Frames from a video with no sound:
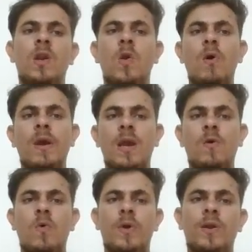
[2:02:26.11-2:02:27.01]
Long
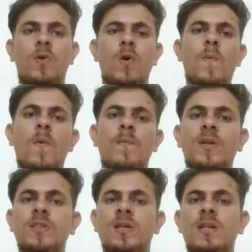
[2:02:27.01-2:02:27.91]
ago, a drop of
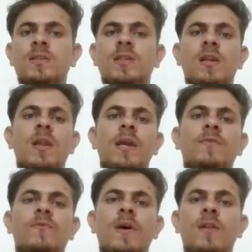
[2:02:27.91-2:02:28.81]
magical
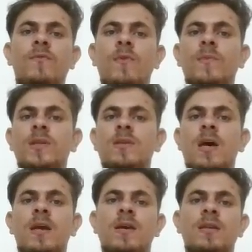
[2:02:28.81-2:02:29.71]
sunlight fell from the
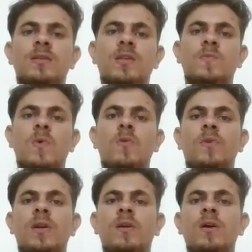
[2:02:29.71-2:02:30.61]
sky and
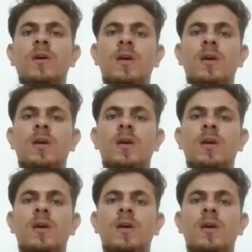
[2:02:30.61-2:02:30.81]
sprouted